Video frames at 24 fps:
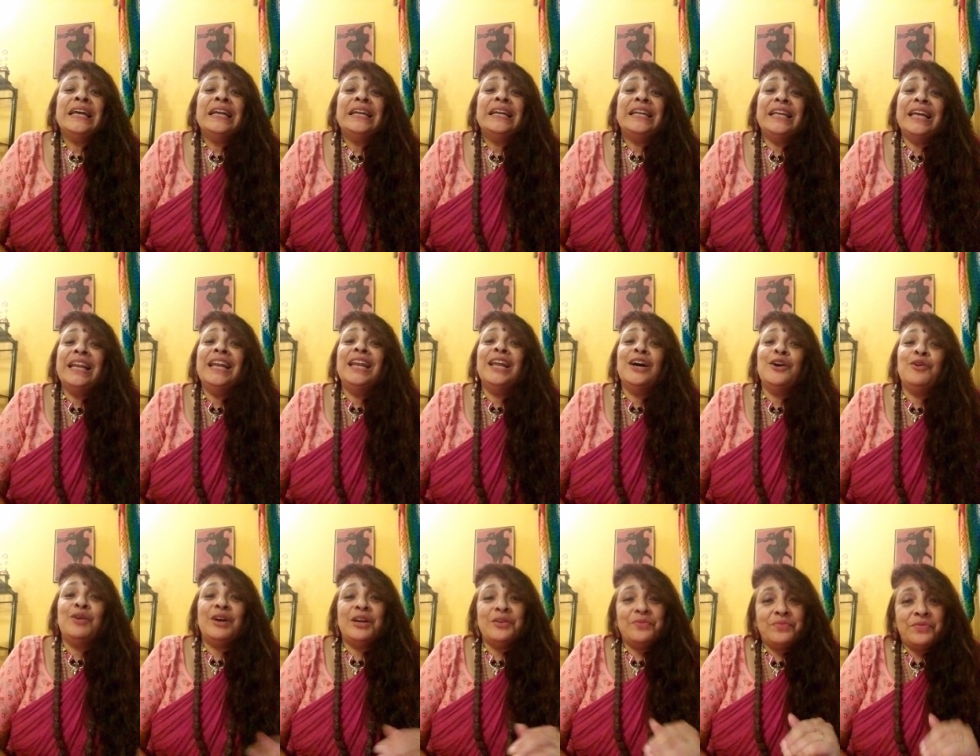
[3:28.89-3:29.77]
Till
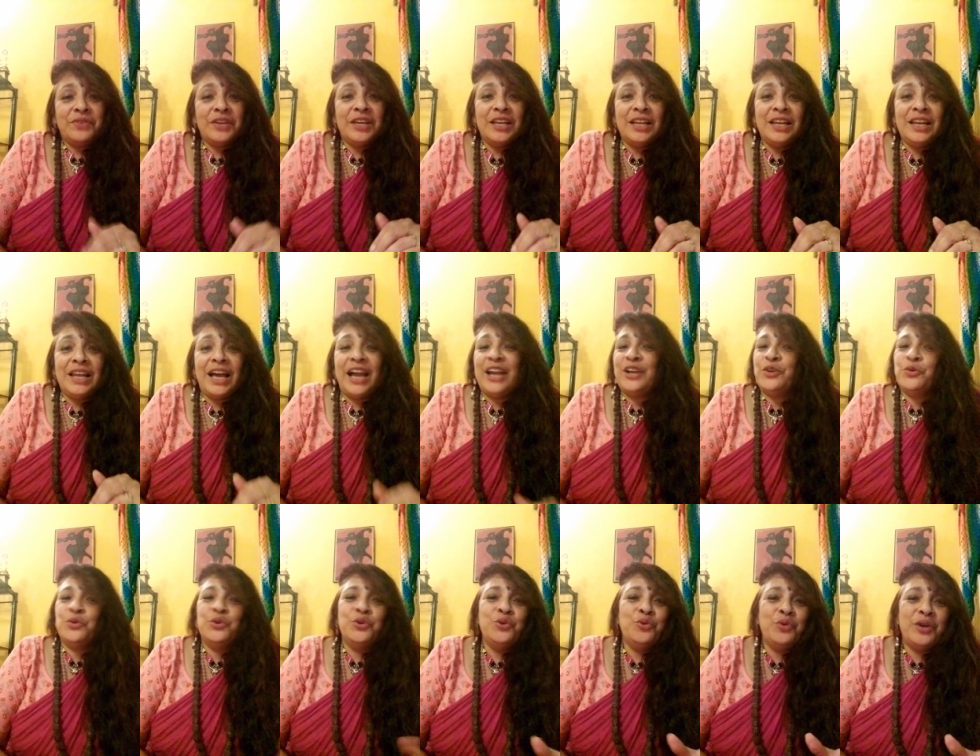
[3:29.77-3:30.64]
now I feel I
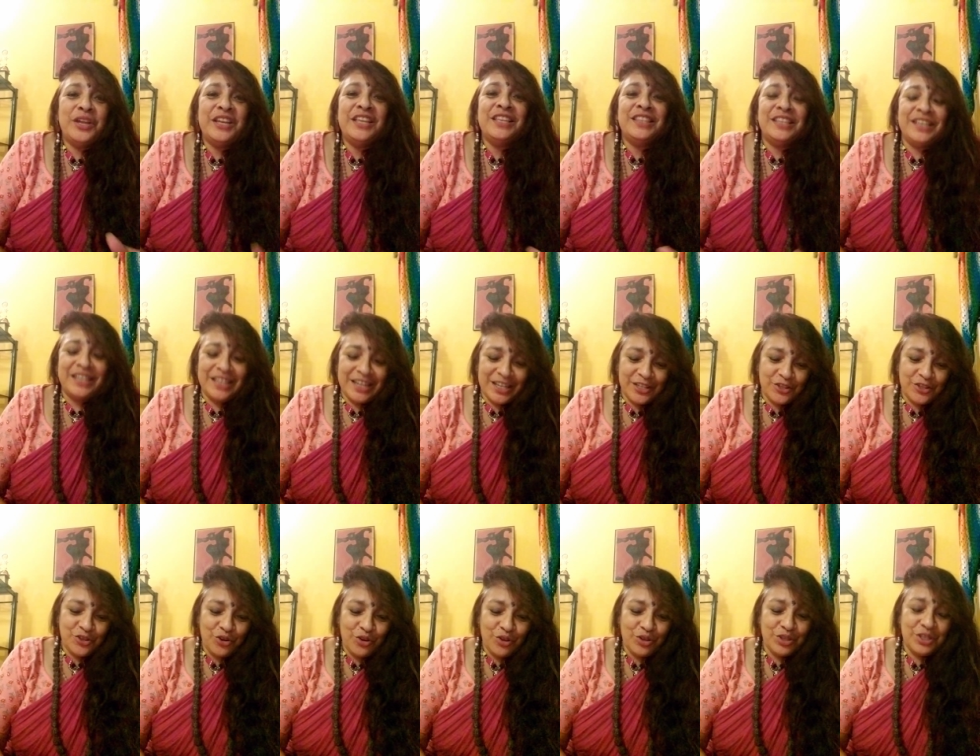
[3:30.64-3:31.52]
don't know anything in
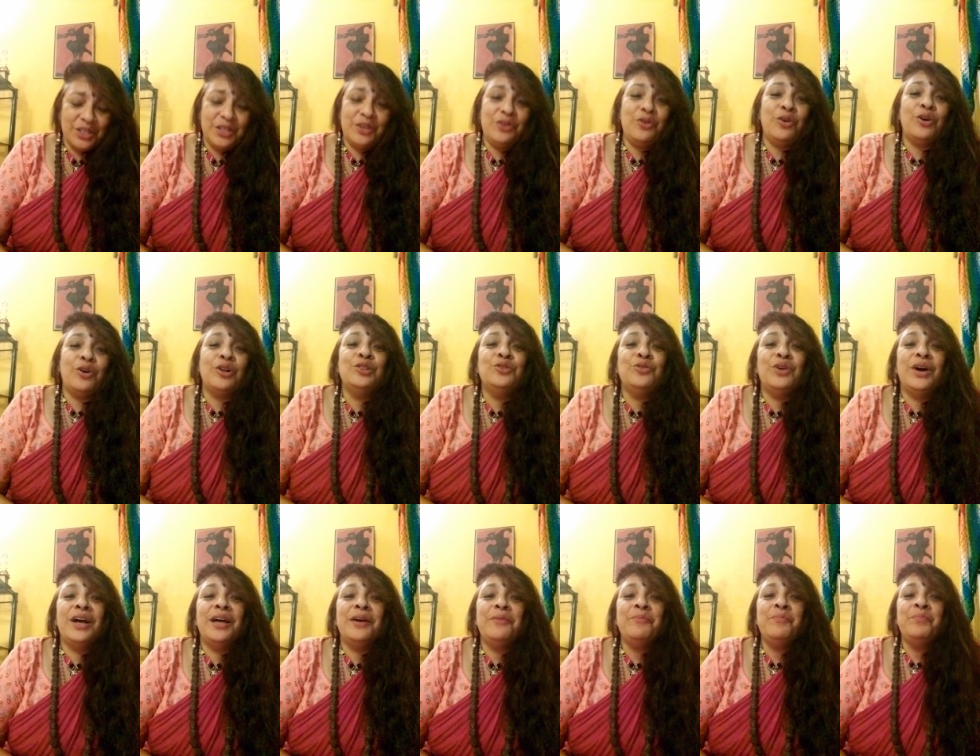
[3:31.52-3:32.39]
astrology, although
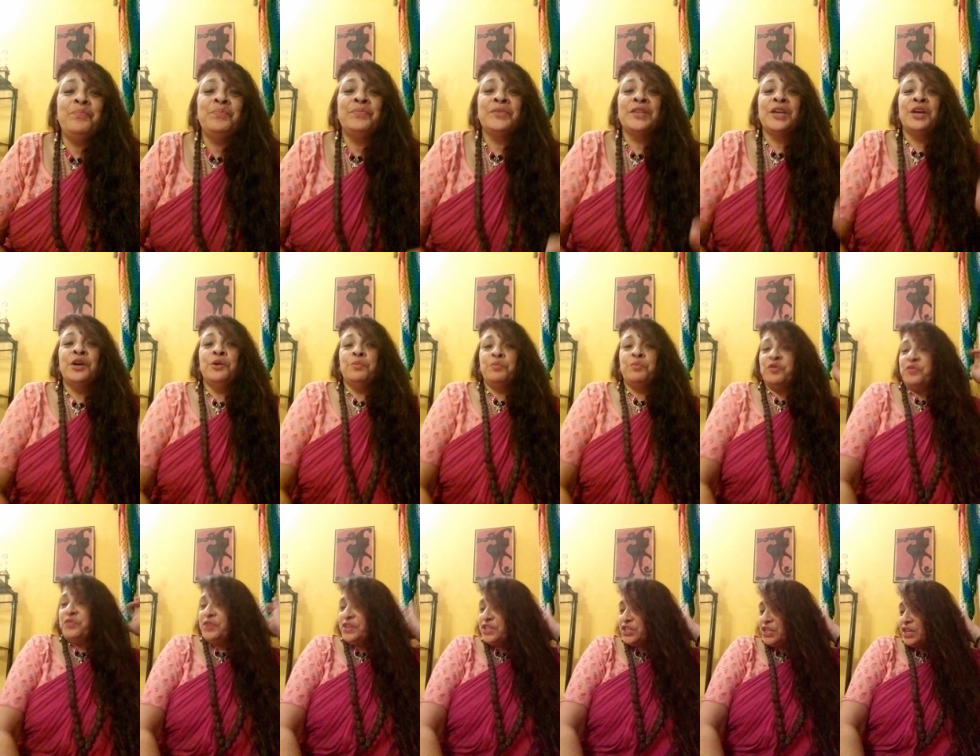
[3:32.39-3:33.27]
I am
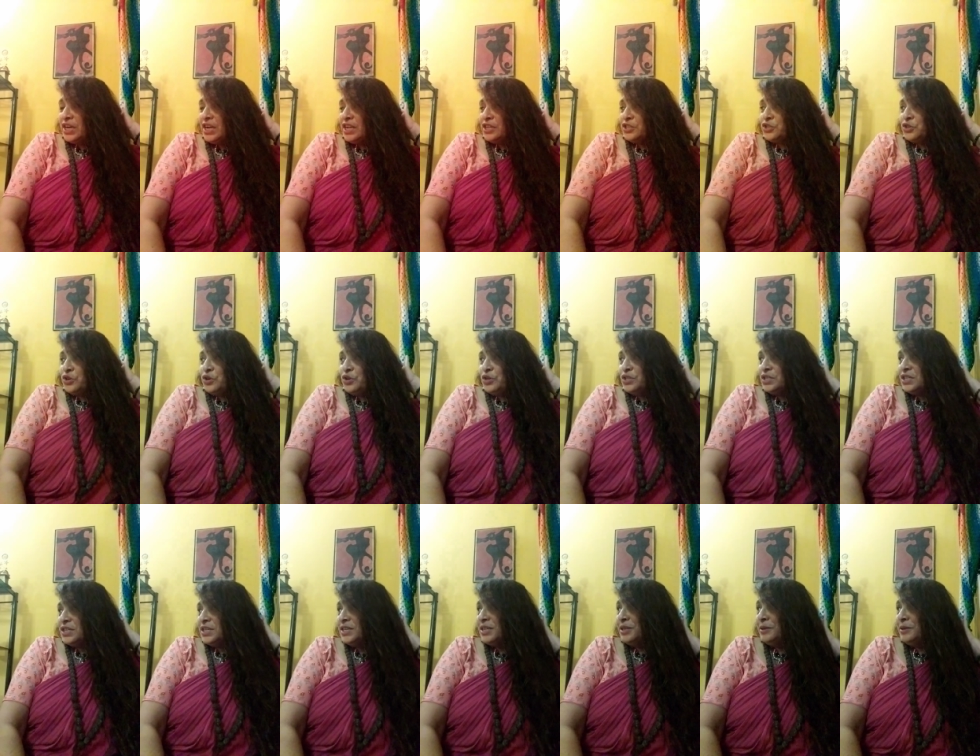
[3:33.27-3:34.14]
professional
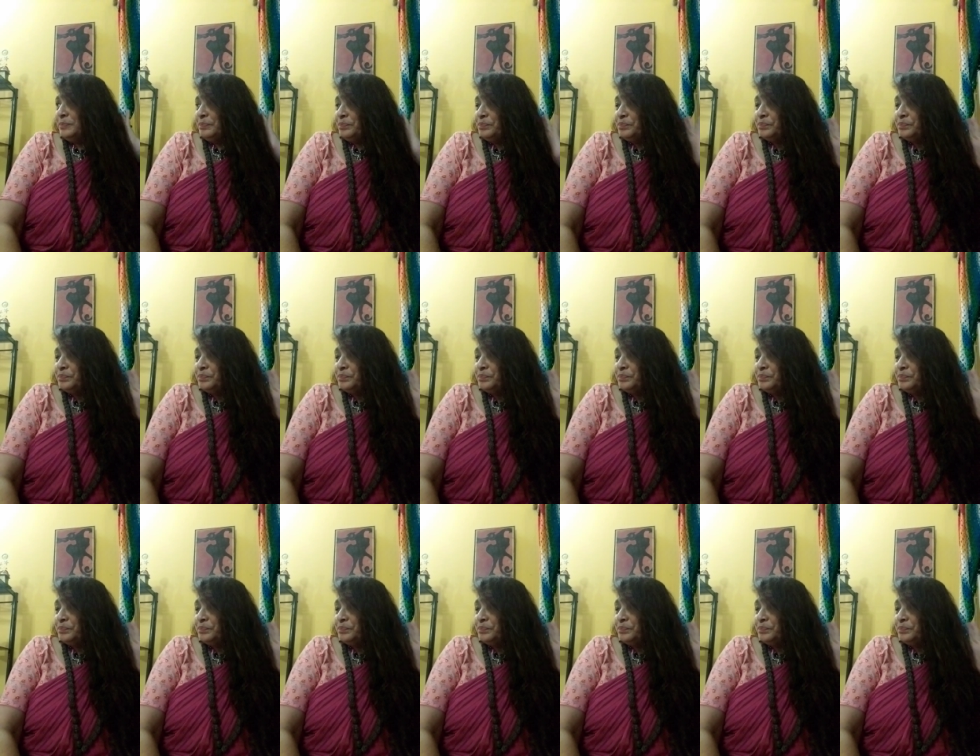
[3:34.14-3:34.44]
astrologer.